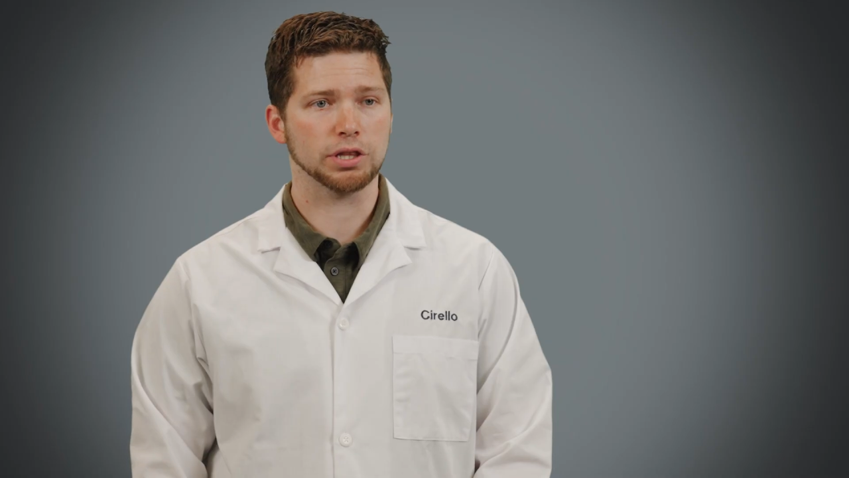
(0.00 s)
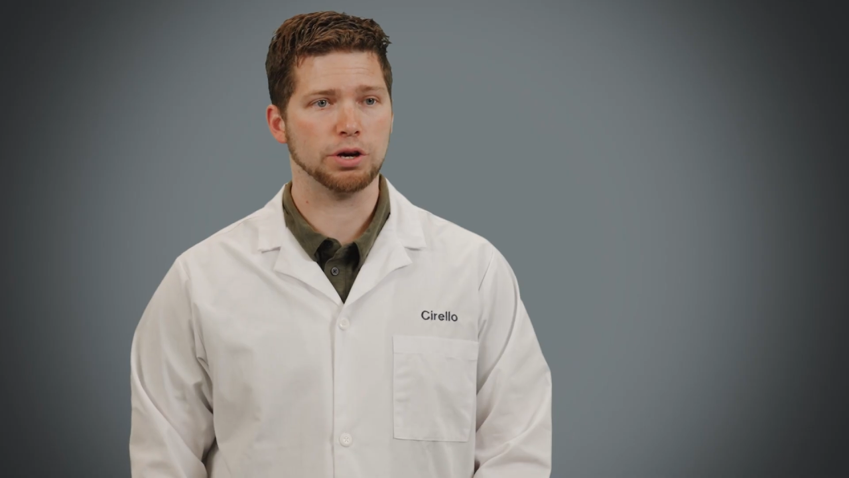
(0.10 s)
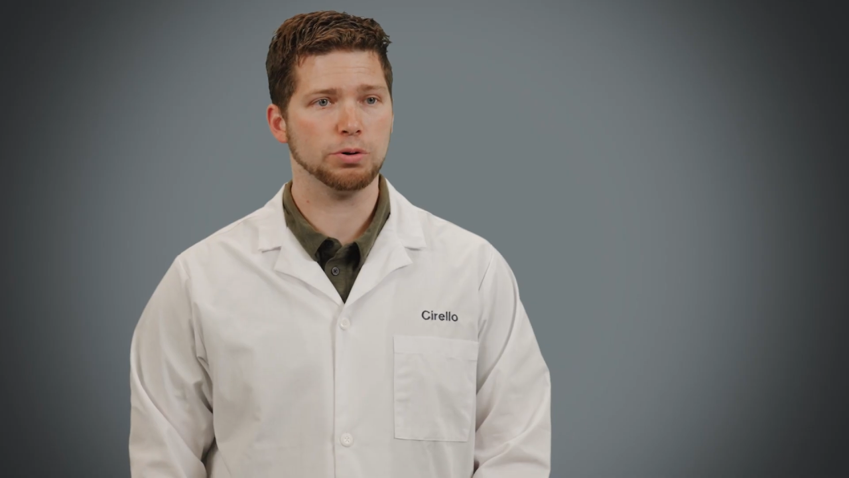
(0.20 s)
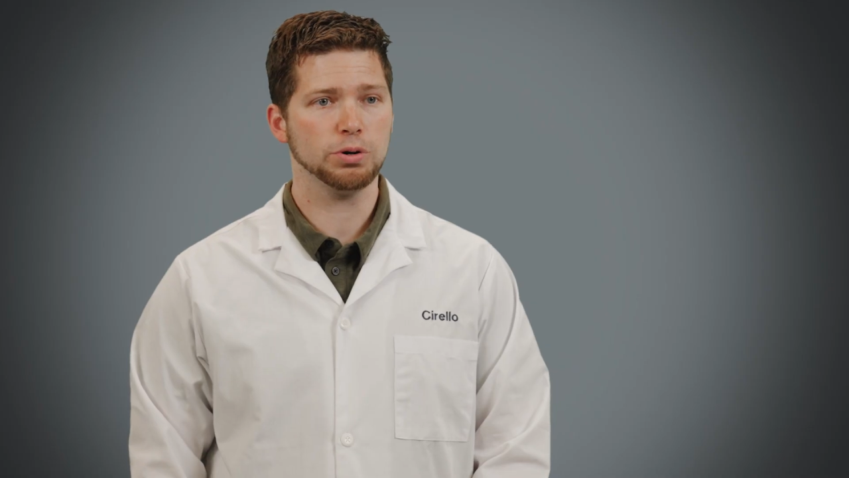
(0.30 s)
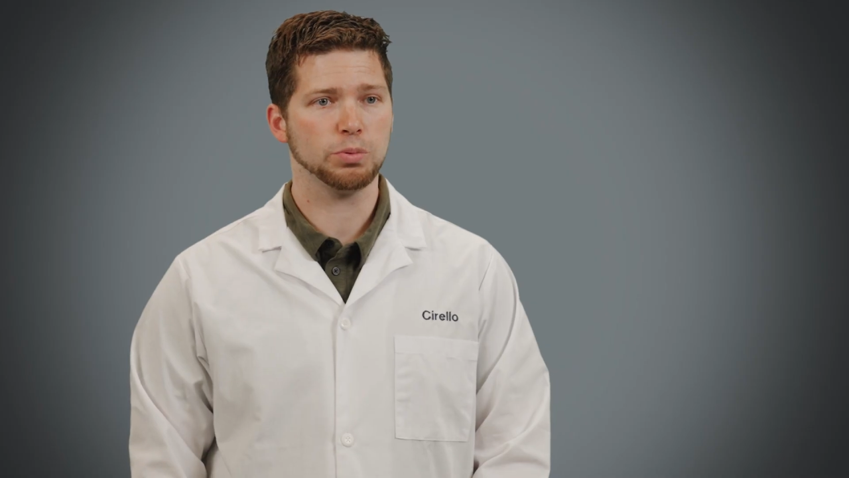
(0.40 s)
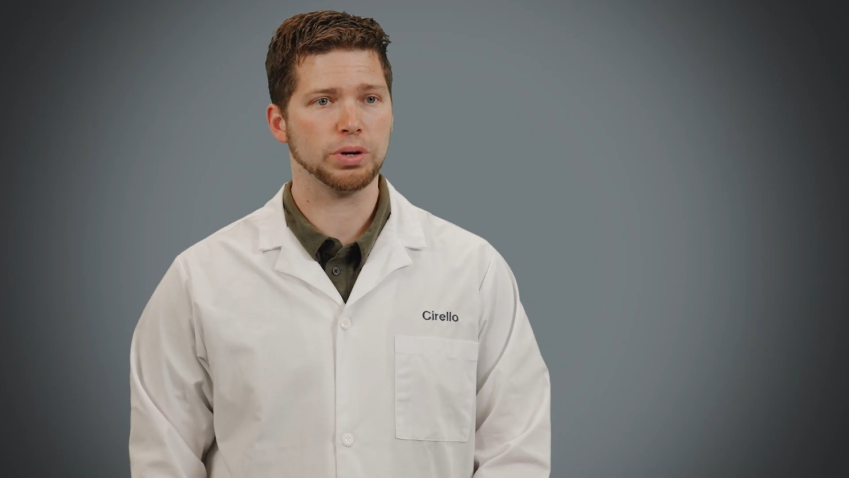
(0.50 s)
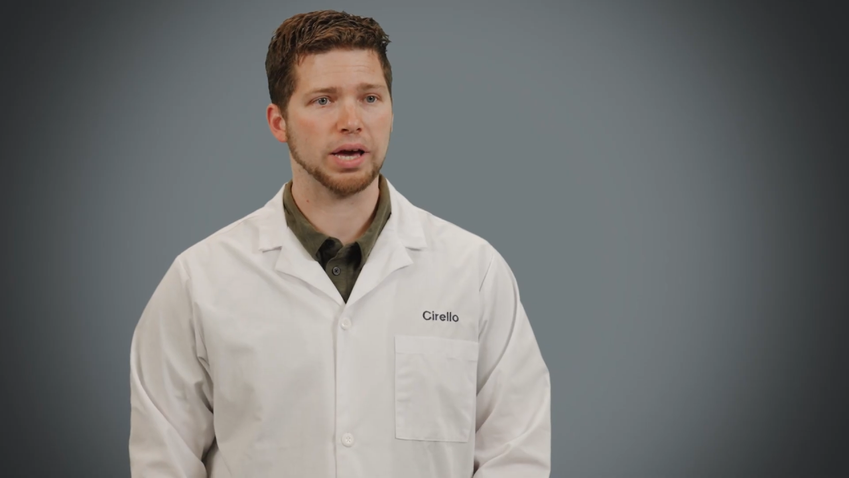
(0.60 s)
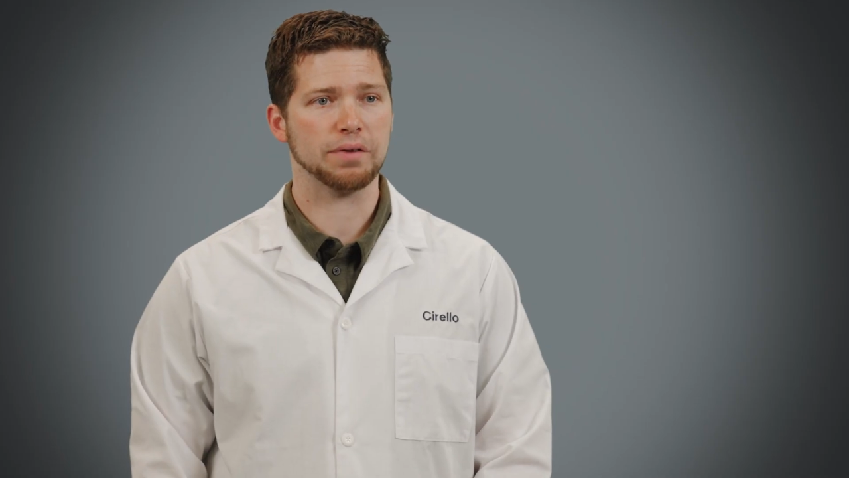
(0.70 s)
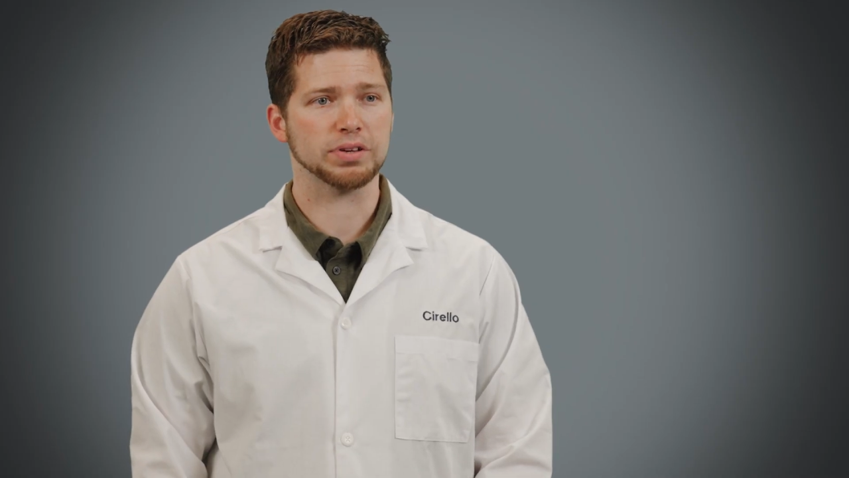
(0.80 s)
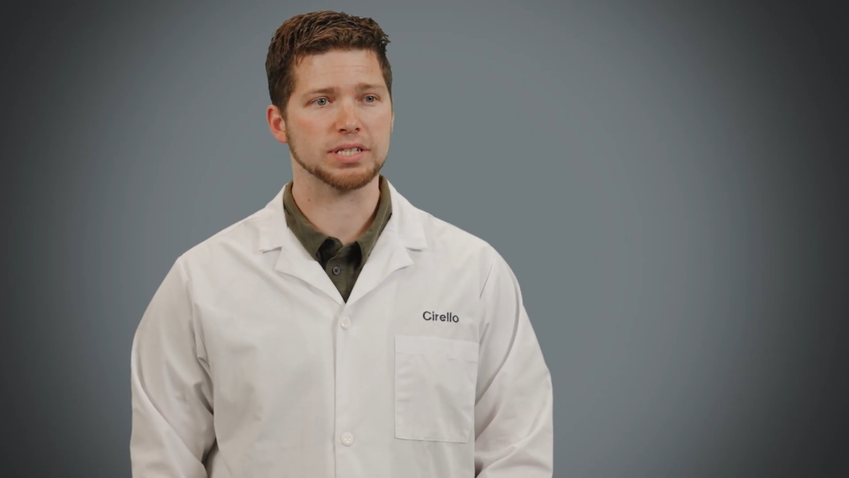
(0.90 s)
alone, we
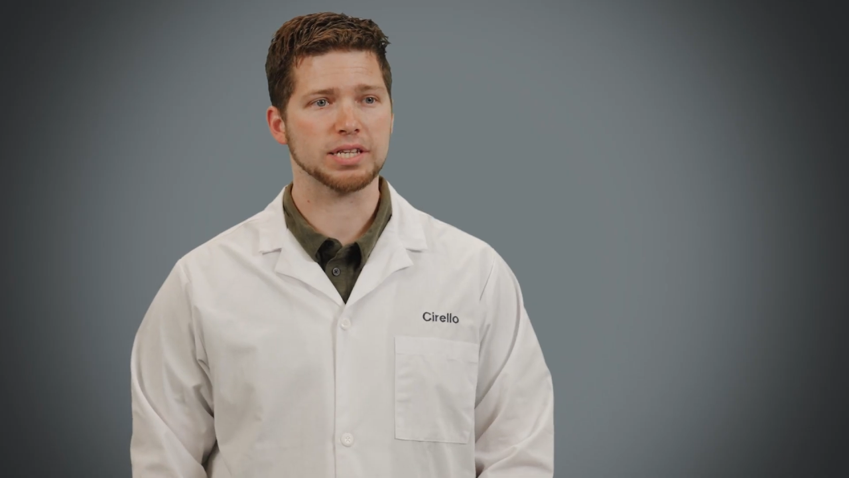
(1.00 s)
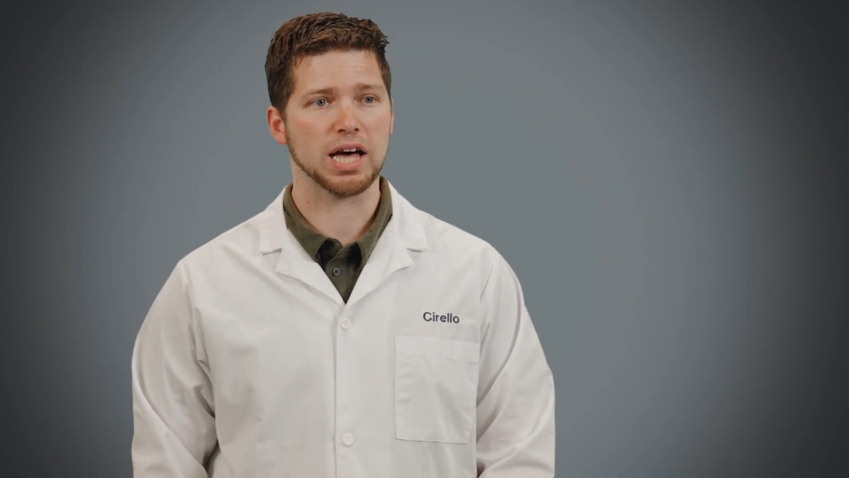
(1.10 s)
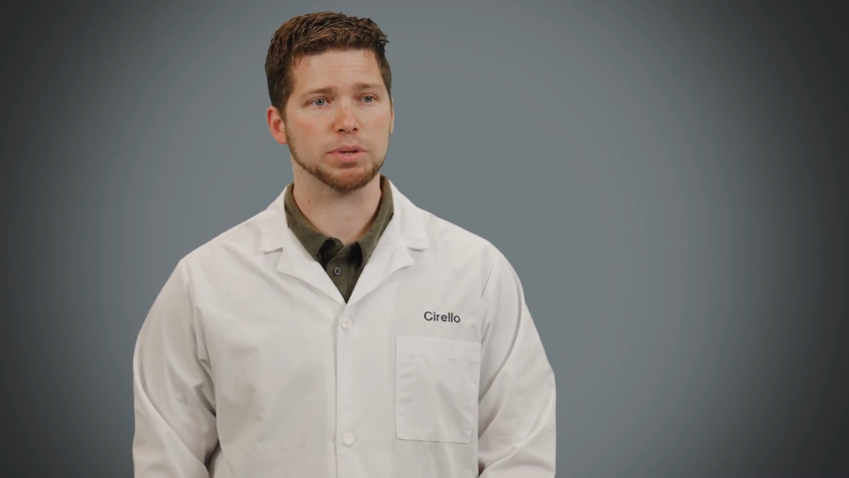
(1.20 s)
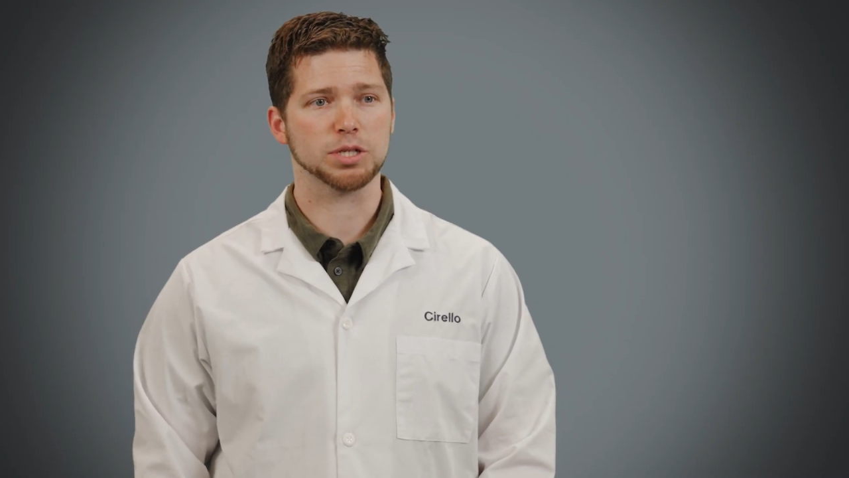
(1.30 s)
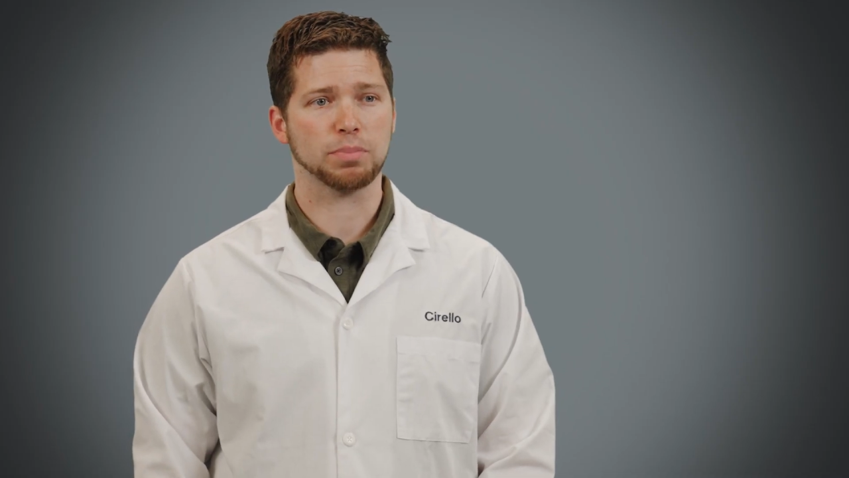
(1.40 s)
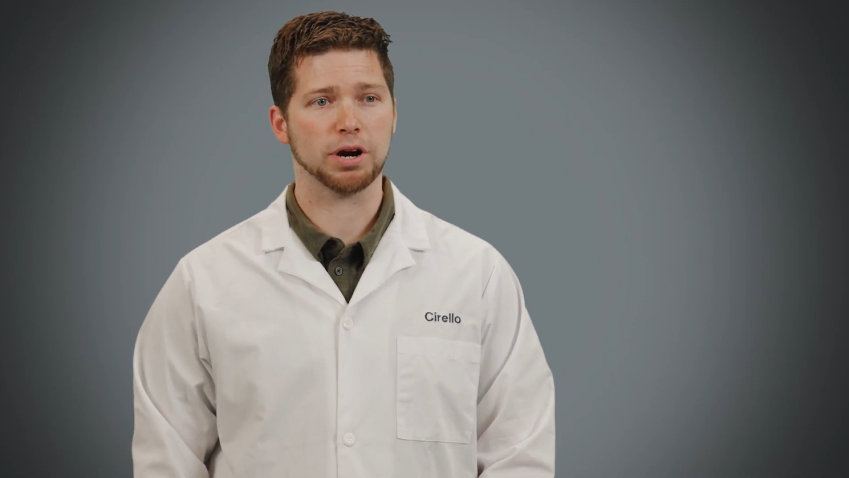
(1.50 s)
have established